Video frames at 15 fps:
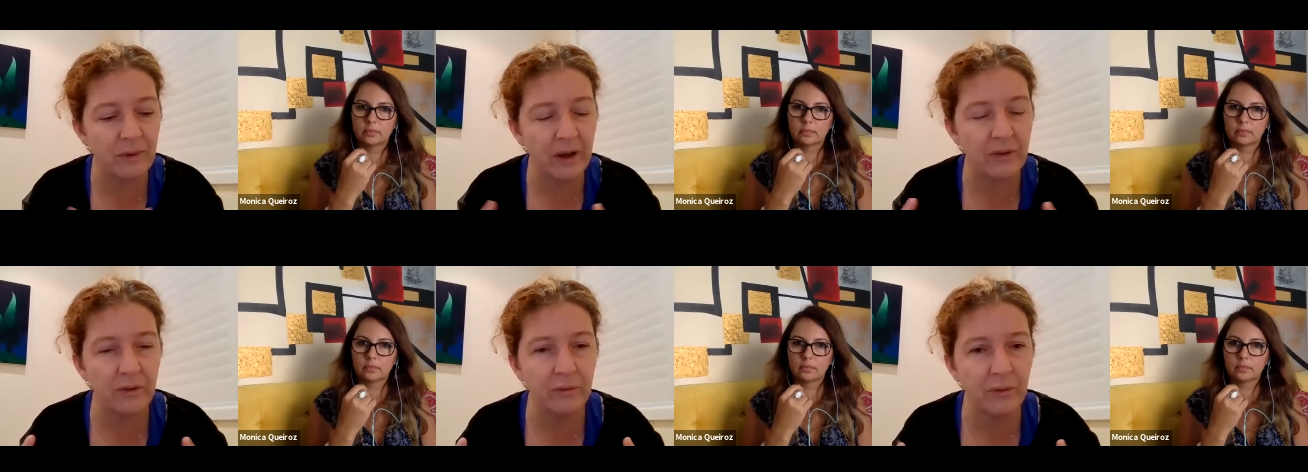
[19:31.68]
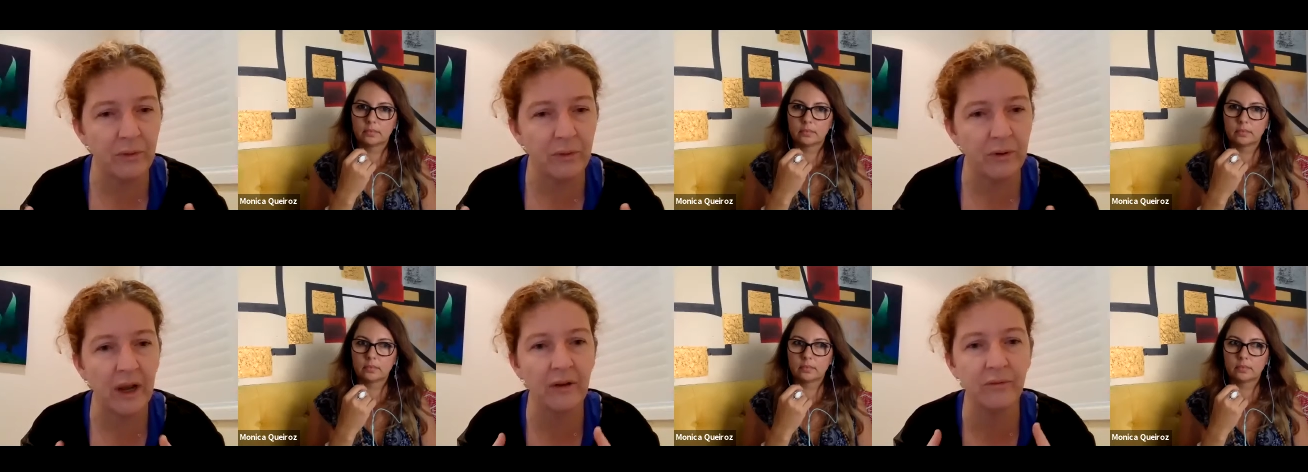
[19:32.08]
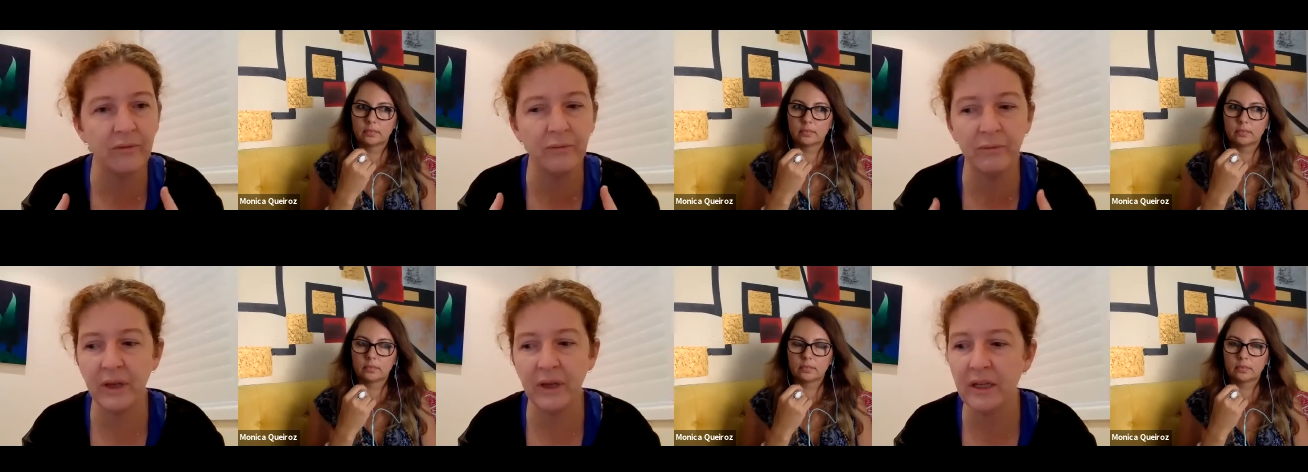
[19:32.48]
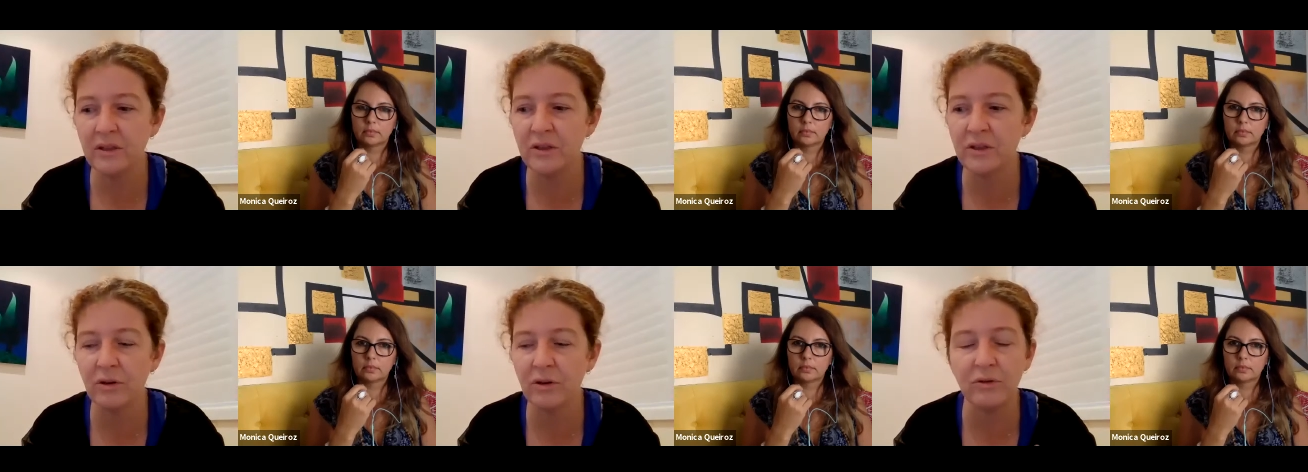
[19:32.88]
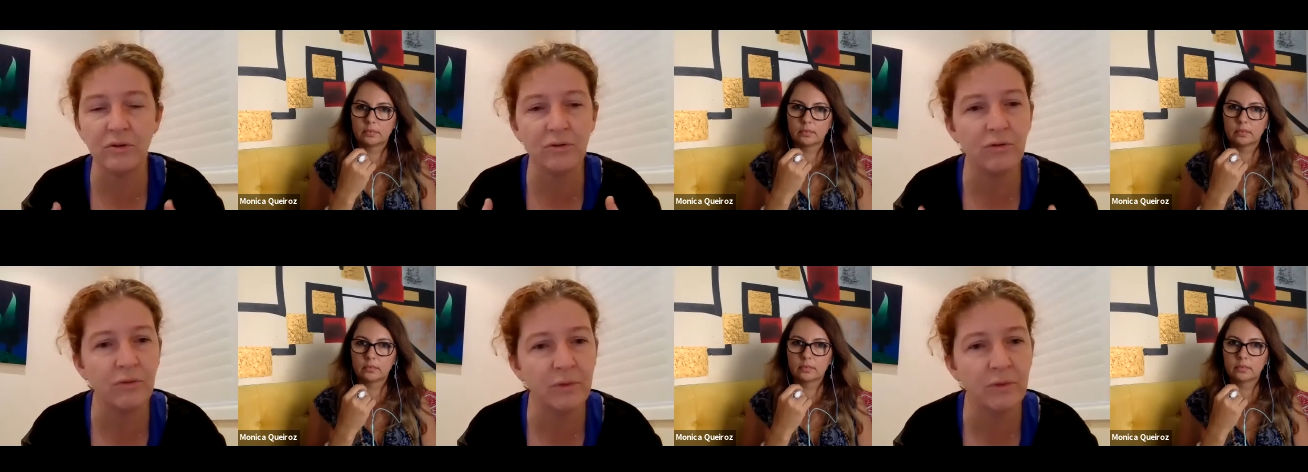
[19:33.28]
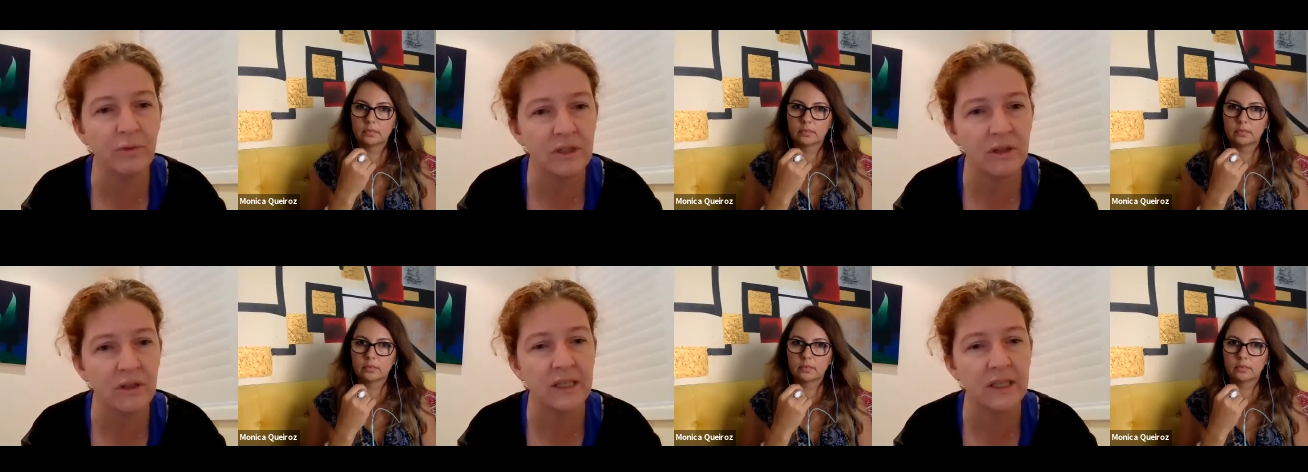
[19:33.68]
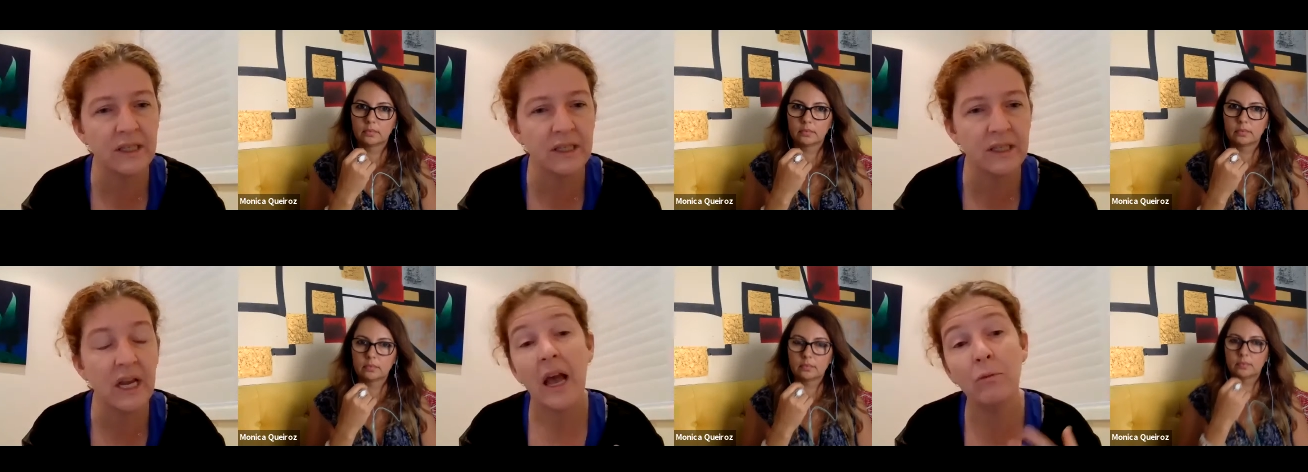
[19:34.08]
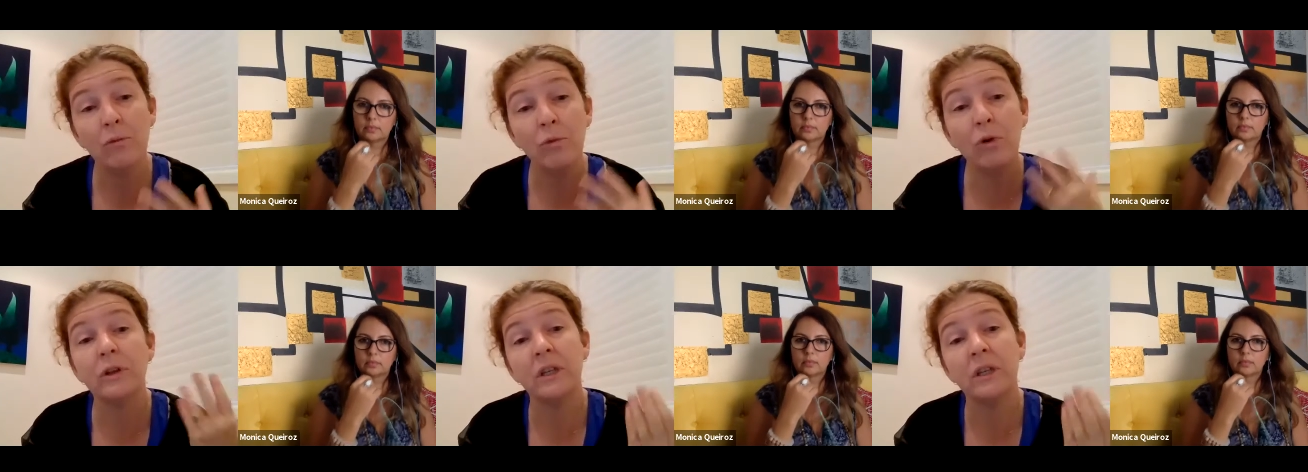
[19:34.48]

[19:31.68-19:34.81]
Speaker 1: people around the world have been so traumatized.